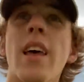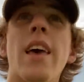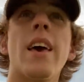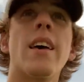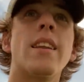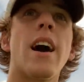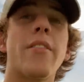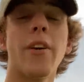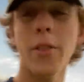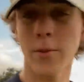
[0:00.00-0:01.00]
And I
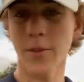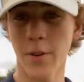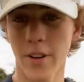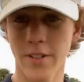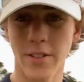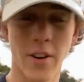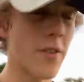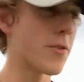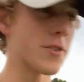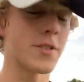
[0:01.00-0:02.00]
thought there was no one else on the
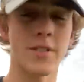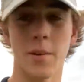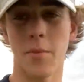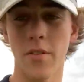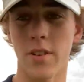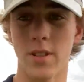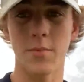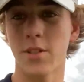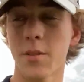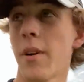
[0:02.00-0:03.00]
golf course, so I was like, perfect, let
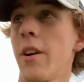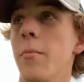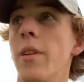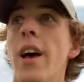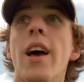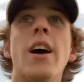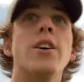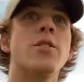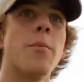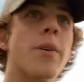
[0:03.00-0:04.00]
me just come out here and play.
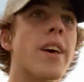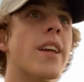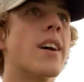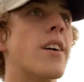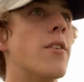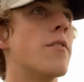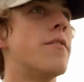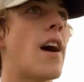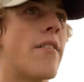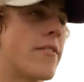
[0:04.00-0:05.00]
So I played hole
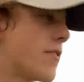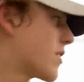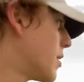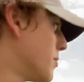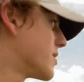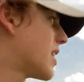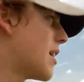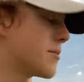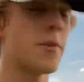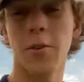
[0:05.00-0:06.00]
5 a couple of
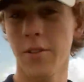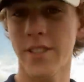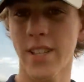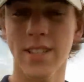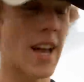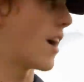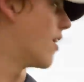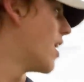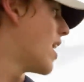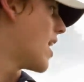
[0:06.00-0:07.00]
times. I'm on hole 6 now.
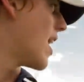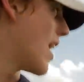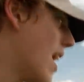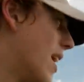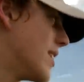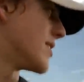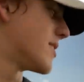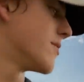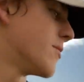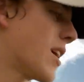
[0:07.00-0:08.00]
And
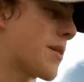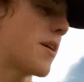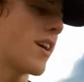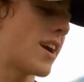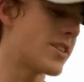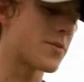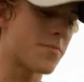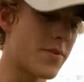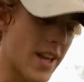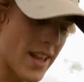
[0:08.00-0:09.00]
when I come out here, I just
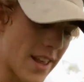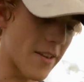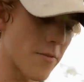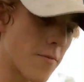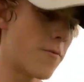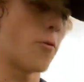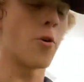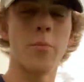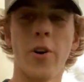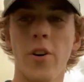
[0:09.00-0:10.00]
play like
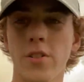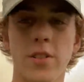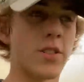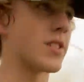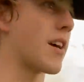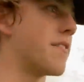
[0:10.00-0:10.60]
4 balls and just have